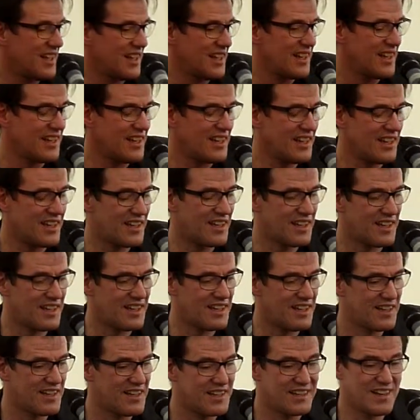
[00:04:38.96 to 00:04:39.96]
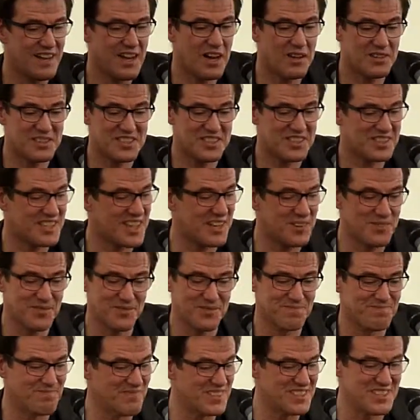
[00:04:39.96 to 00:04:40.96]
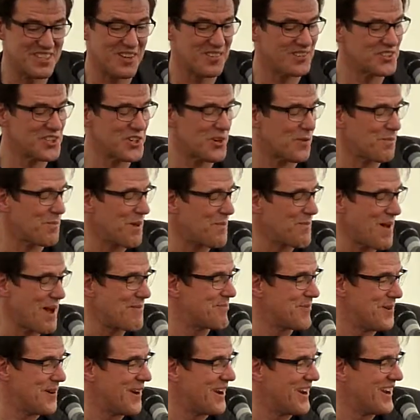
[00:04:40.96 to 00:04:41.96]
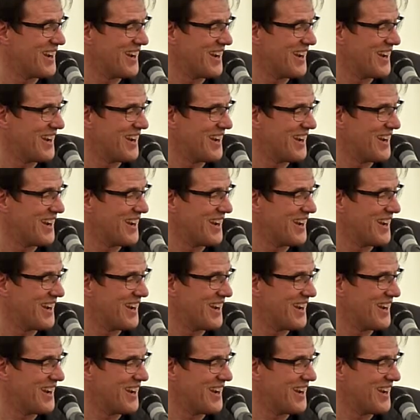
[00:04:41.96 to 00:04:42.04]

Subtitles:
Yeah. No, still, it's not jogged my memory.